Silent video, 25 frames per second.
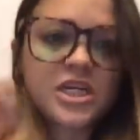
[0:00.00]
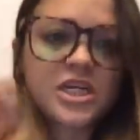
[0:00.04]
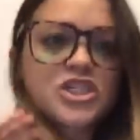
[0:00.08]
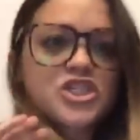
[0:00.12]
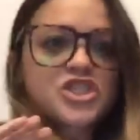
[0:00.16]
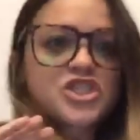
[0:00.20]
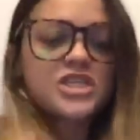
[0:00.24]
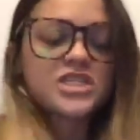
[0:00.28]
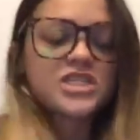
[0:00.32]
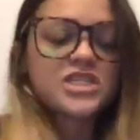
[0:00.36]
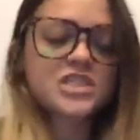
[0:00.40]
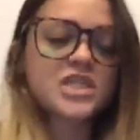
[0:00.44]

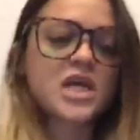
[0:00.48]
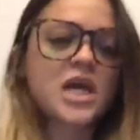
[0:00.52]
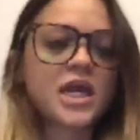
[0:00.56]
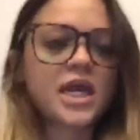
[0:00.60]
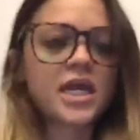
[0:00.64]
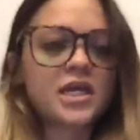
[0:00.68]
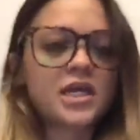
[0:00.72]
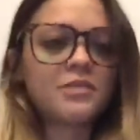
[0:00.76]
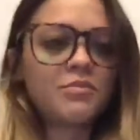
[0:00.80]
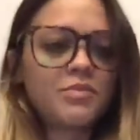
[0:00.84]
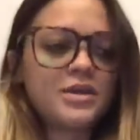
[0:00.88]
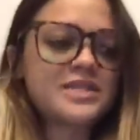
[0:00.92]
She's not
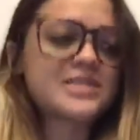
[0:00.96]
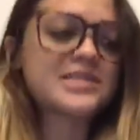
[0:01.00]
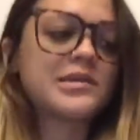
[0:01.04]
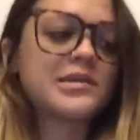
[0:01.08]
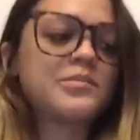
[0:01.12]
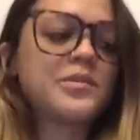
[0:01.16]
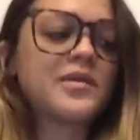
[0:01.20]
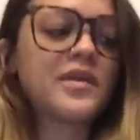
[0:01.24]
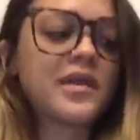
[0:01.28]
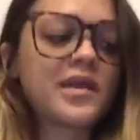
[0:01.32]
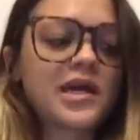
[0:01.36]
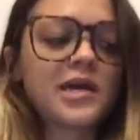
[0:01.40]
going to be
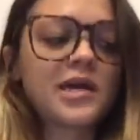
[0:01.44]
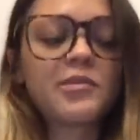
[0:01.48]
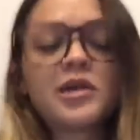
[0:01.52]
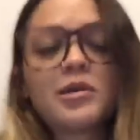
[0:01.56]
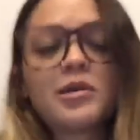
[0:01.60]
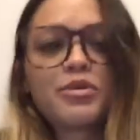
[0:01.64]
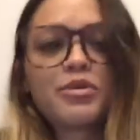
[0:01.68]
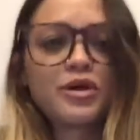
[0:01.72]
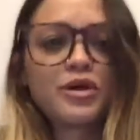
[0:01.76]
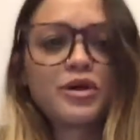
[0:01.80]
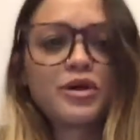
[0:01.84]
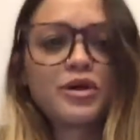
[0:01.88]
someone that I'm going to
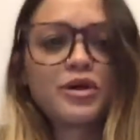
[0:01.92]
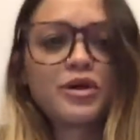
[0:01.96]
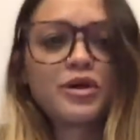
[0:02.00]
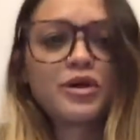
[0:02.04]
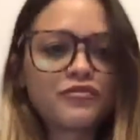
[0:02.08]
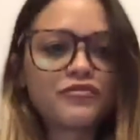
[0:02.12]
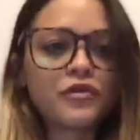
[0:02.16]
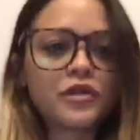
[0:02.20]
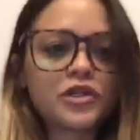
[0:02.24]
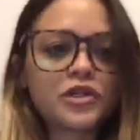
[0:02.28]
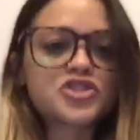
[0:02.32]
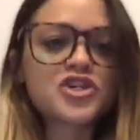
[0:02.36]
put
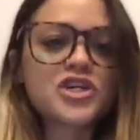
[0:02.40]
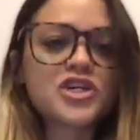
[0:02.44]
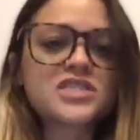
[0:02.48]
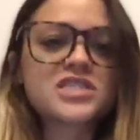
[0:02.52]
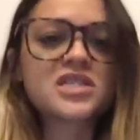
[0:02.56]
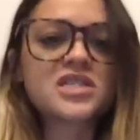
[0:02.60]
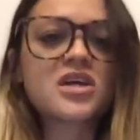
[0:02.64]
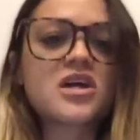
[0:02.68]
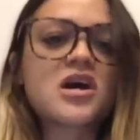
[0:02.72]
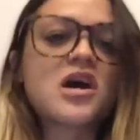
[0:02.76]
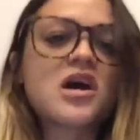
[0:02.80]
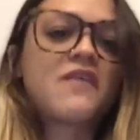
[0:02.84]
full
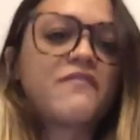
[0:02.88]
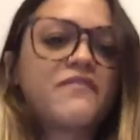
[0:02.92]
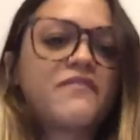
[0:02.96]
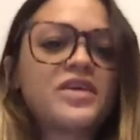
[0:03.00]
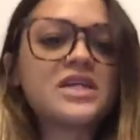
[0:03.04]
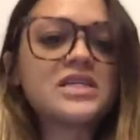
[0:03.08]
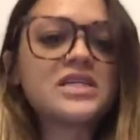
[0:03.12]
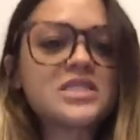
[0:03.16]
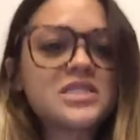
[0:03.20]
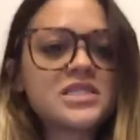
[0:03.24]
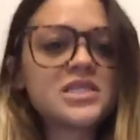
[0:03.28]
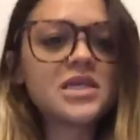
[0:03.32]
trust and
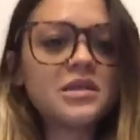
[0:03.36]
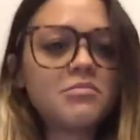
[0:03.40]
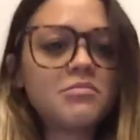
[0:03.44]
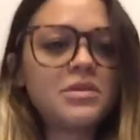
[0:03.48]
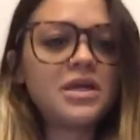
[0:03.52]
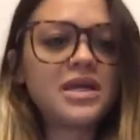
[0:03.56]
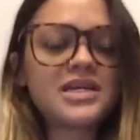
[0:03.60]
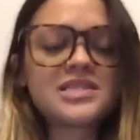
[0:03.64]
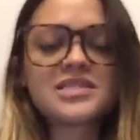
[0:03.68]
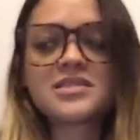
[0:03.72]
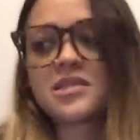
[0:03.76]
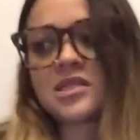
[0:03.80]
confidence in
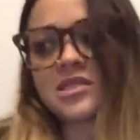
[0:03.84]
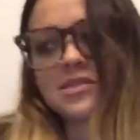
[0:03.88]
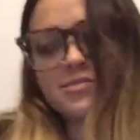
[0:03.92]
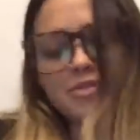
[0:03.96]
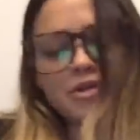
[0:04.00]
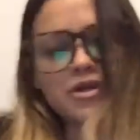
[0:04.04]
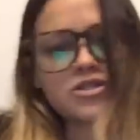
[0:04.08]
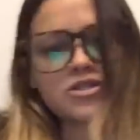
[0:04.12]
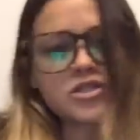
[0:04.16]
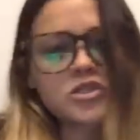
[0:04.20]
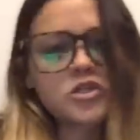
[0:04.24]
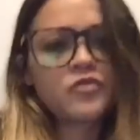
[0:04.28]
because this
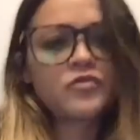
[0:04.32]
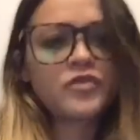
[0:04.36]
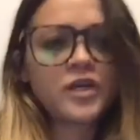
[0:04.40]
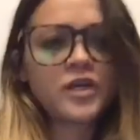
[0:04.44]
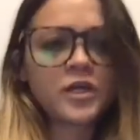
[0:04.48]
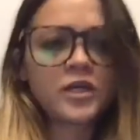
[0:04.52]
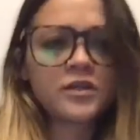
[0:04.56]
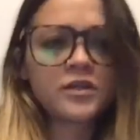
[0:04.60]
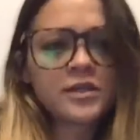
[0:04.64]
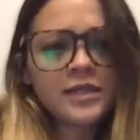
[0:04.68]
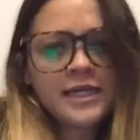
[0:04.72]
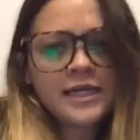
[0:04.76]
person over
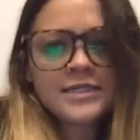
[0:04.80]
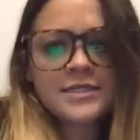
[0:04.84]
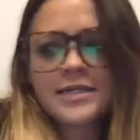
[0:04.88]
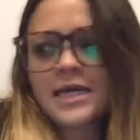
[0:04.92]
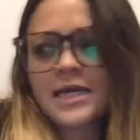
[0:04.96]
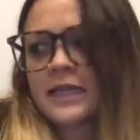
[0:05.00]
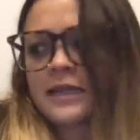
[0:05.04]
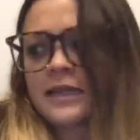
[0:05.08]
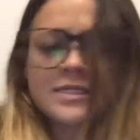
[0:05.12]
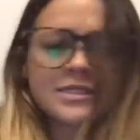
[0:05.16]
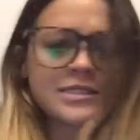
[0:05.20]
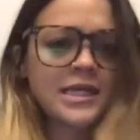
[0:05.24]
here that I
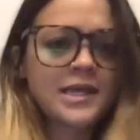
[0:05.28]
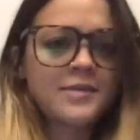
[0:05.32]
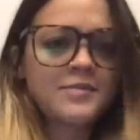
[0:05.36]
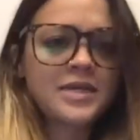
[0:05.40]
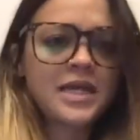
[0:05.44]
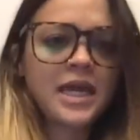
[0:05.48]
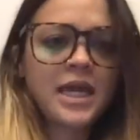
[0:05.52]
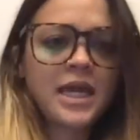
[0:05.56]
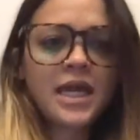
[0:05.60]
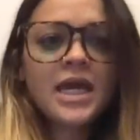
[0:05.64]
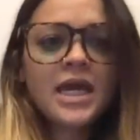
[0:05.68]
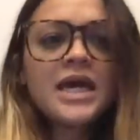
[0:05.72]
signed the same
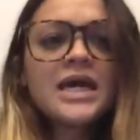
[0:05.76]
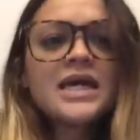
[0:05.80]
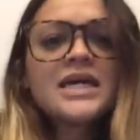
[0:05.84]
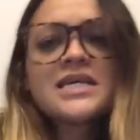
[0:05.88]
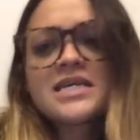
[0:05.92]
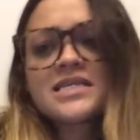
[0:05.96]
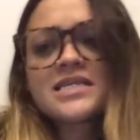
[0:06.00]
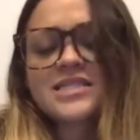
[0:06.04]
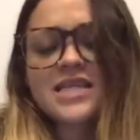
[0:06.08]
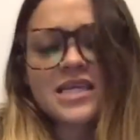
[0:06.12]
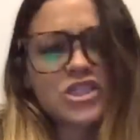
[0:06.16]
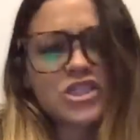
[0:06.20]
day
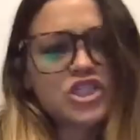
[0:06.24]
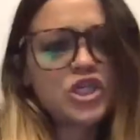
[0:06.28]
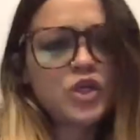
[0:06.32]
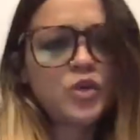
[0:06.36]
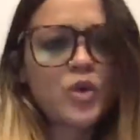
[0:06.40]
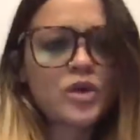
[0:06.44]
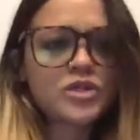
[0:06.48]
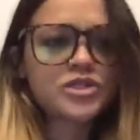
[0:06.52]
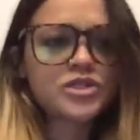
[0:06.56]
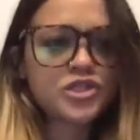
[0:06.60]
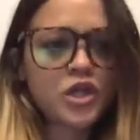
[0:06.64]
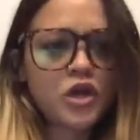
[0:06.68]
says she
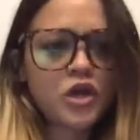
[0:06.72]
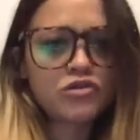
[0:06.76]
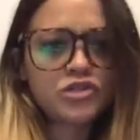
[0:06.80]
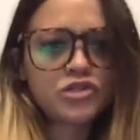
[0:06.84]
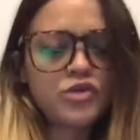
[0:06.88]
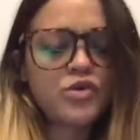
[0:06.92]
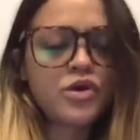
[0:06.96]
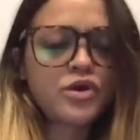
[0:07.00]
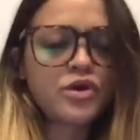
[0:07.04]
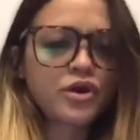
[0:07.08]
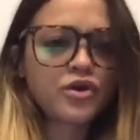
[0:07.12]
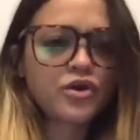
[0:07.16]
wants to go
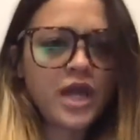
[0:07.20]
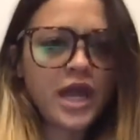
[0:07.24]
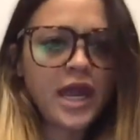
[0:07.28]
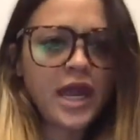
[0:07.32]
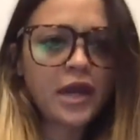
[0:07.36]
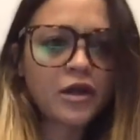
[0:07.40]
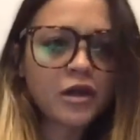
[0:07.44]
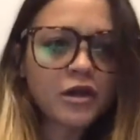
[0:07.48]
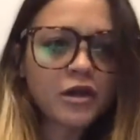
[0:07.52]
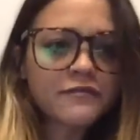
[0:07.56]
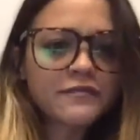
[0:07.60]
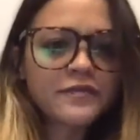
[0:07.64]
200K in
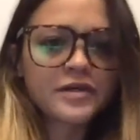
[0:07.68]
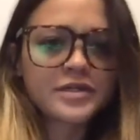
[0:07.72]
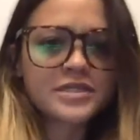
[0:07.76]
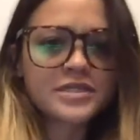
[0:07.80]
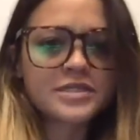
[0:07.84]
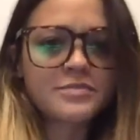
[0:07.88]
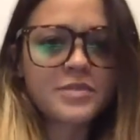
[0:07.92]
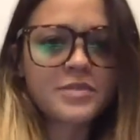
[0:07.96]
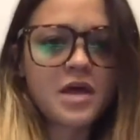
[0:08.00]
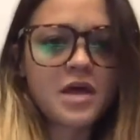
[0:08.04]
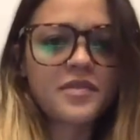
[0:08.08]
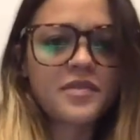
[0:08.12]
her first
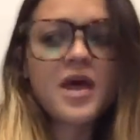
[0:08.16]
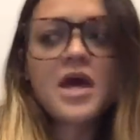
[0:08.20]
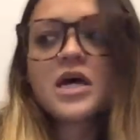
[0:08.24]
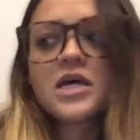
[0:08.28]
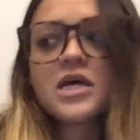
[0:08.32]
month.